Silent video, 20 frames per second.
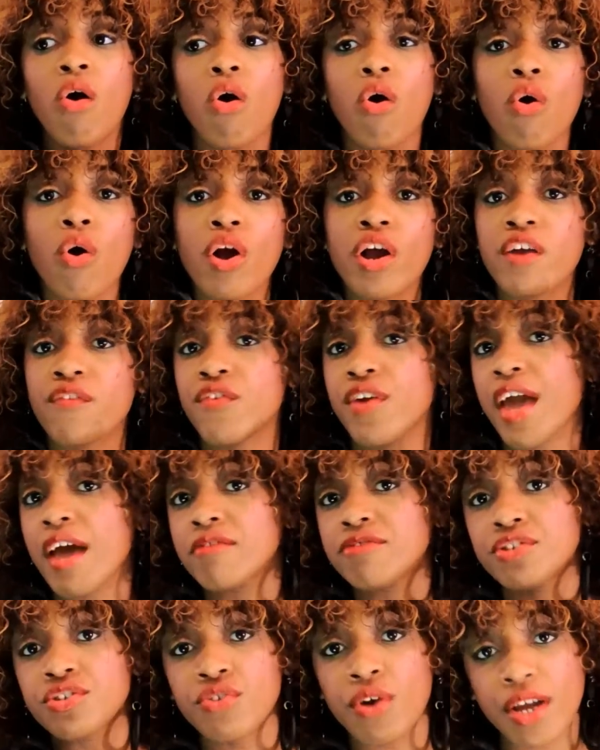Or if you
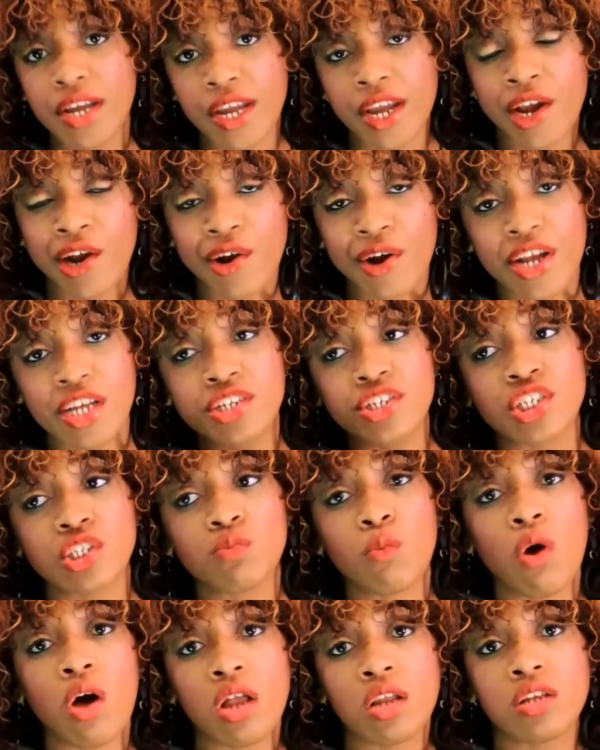have straight hair and you
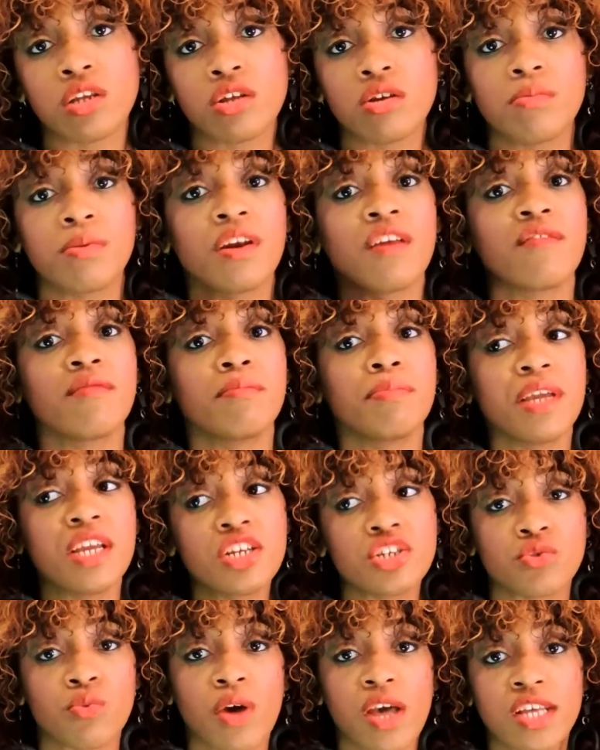just want a little bit of
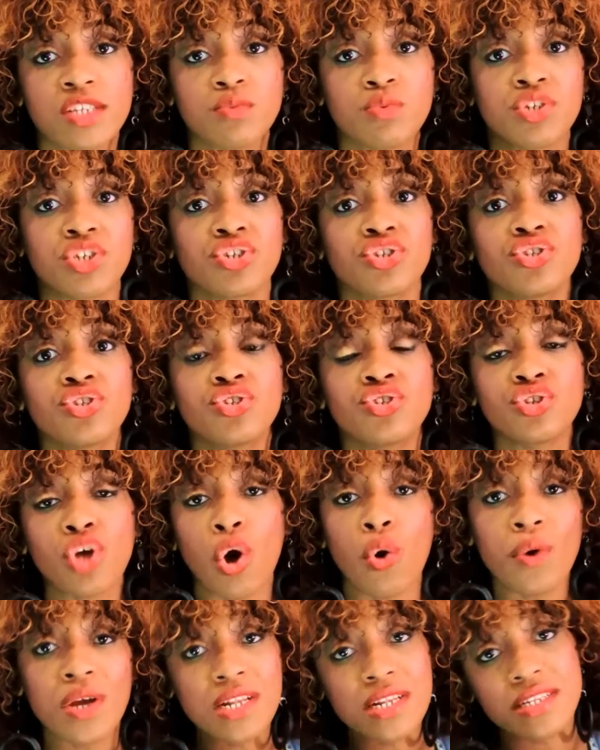beach waves, which is
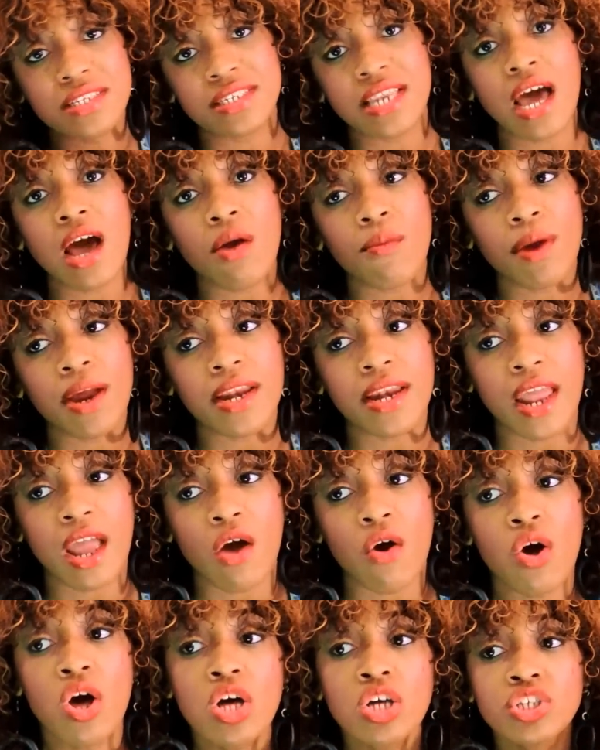so in style right
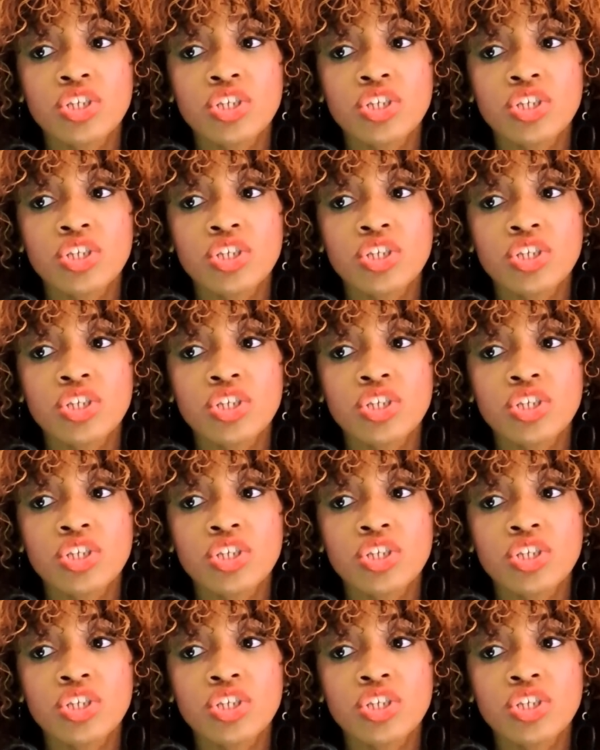now.